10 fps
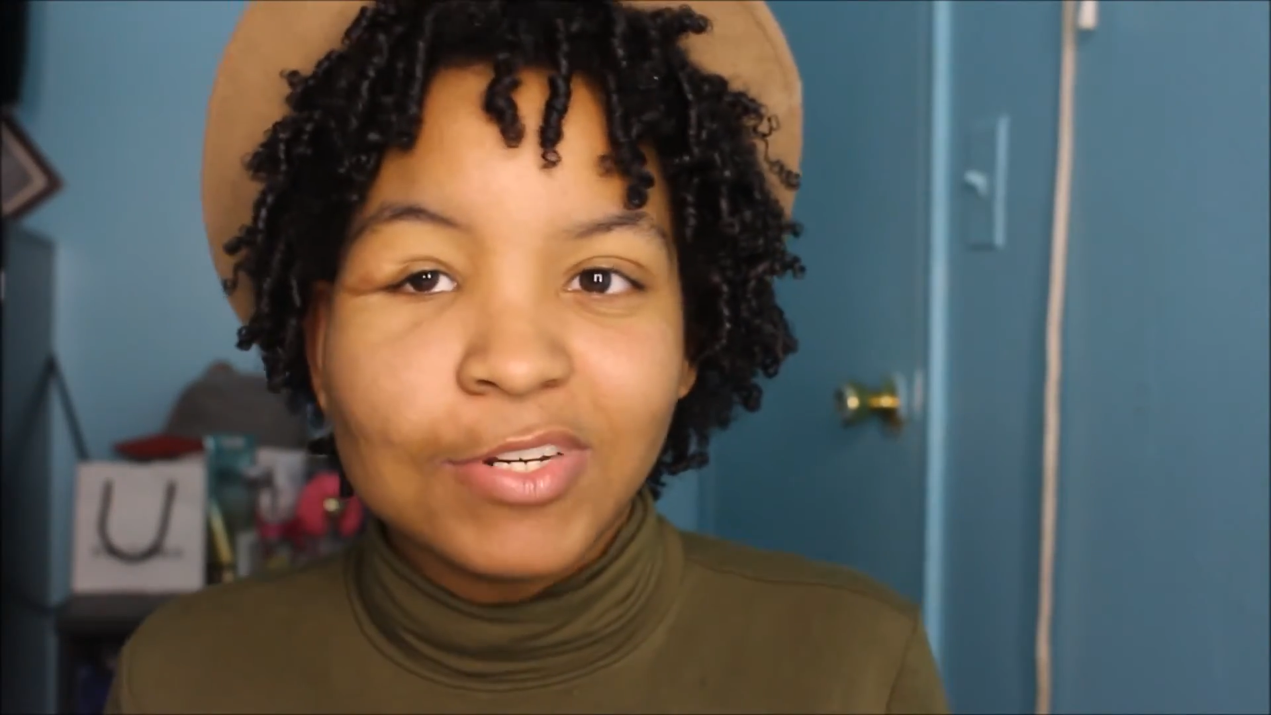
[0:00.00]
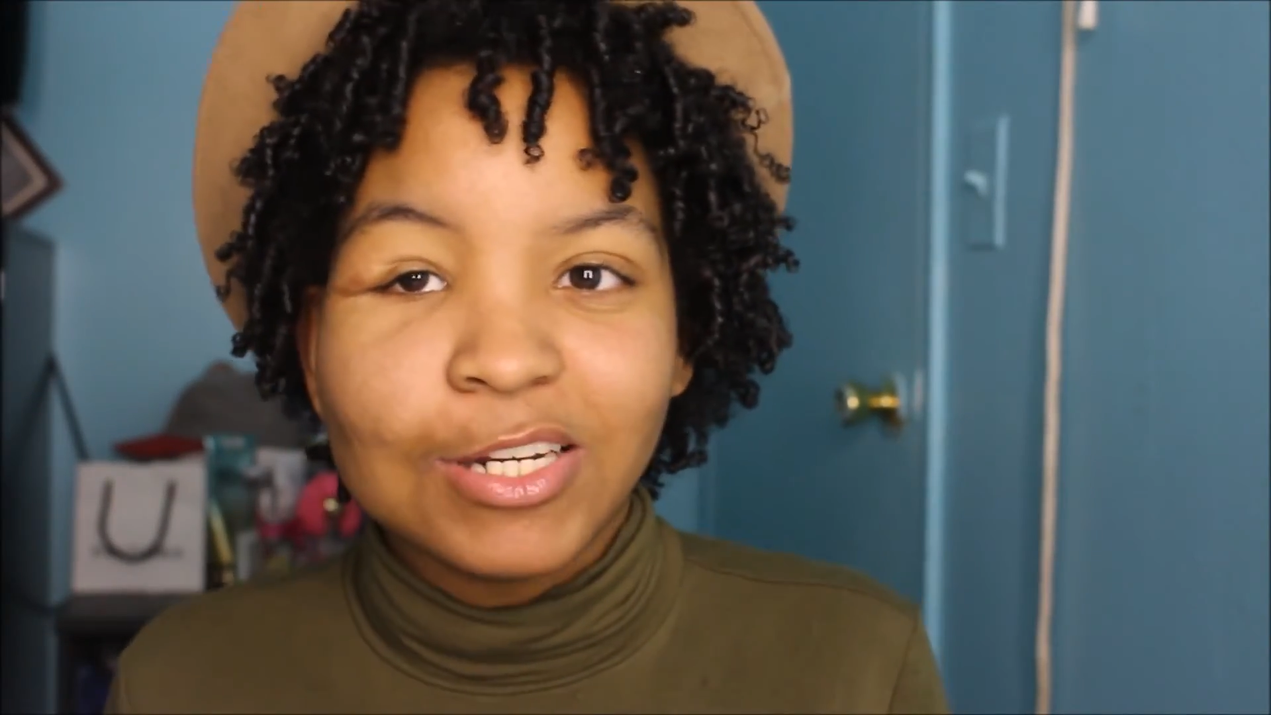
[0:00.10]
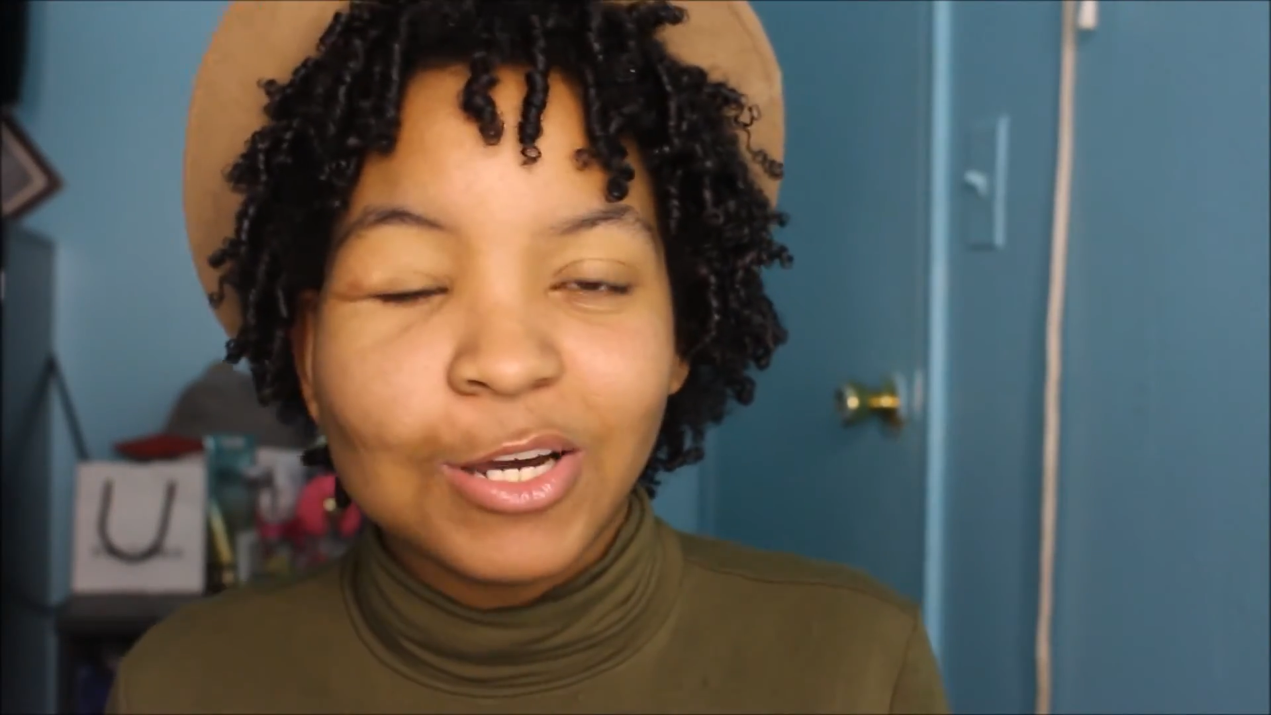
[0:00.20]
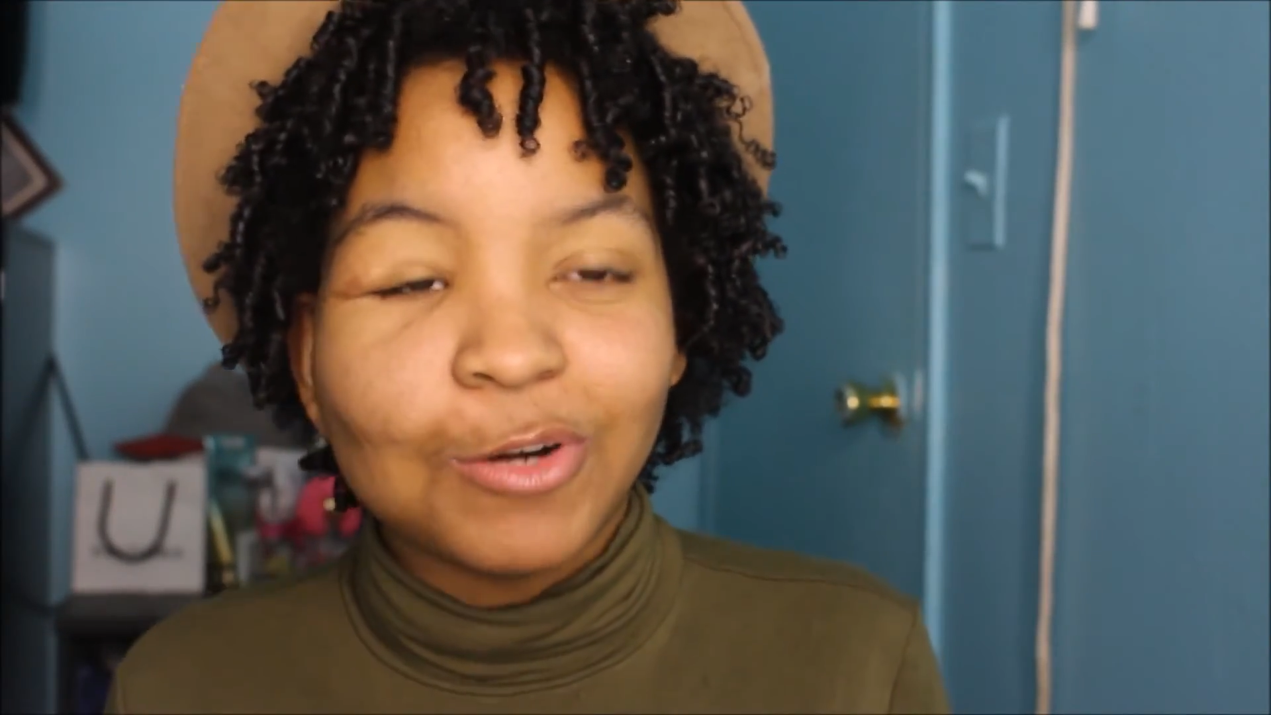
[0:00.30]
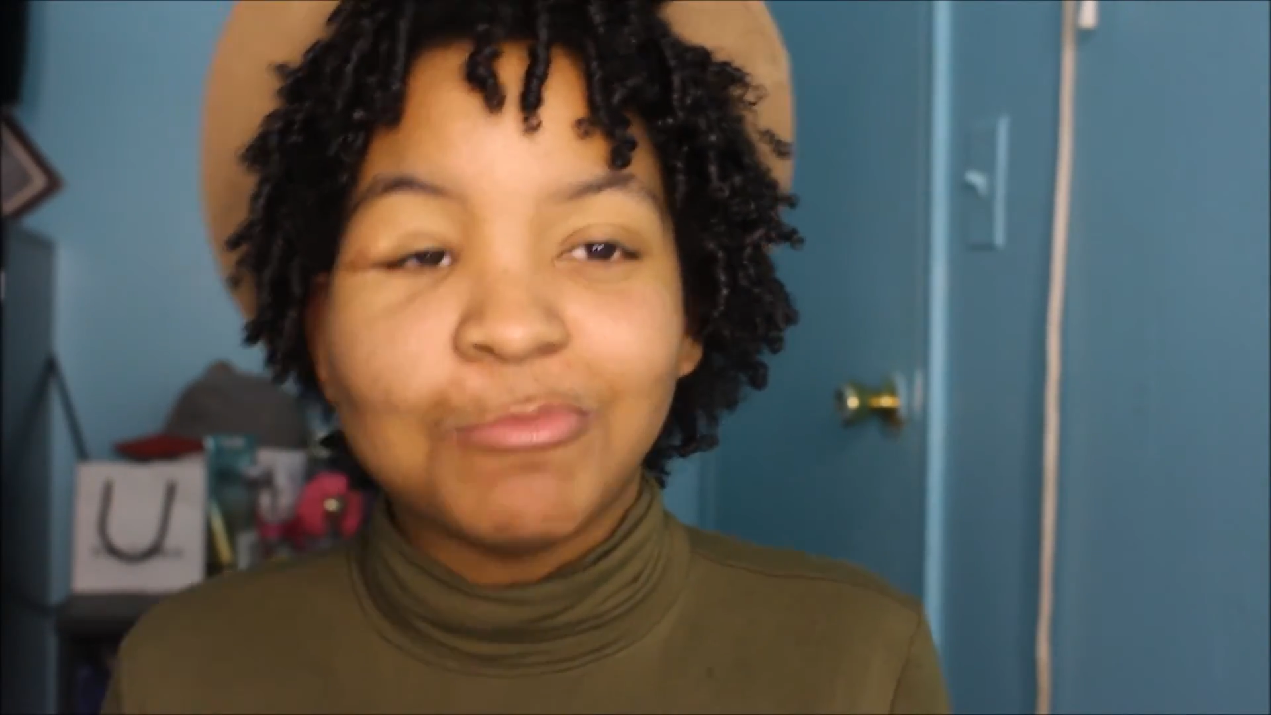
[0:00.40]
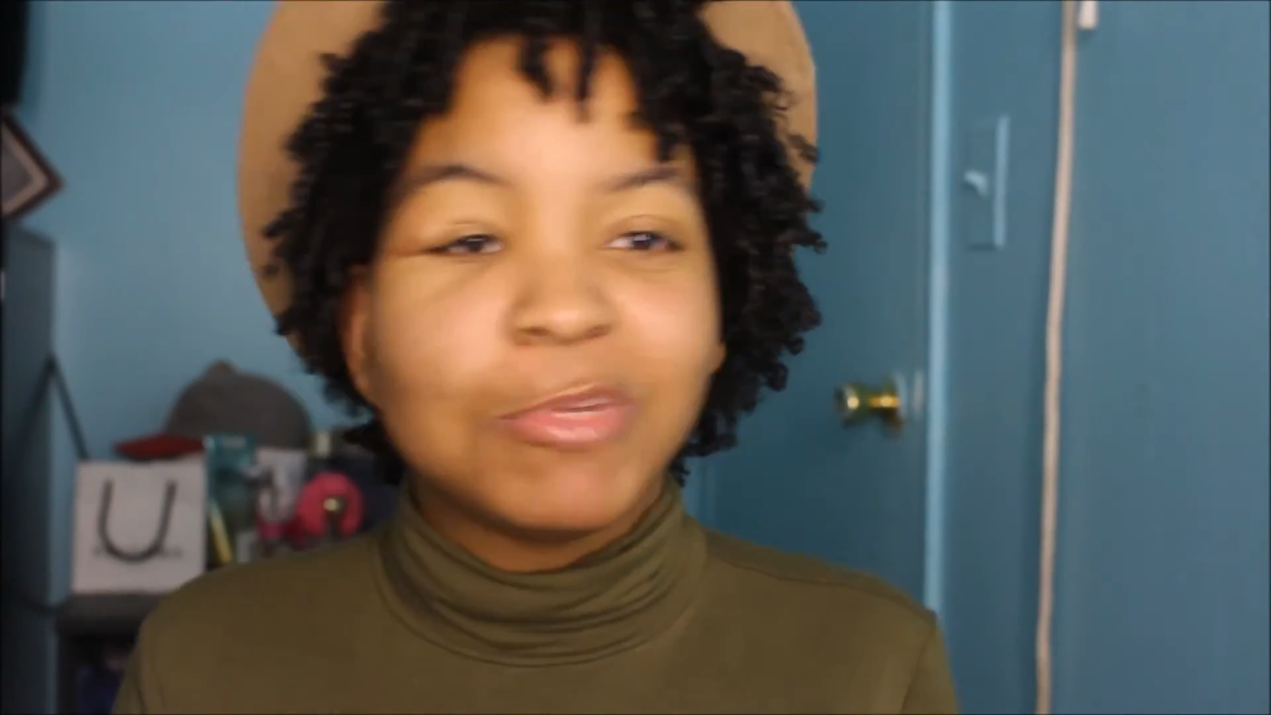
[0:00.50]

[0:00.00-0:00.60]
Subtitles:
video,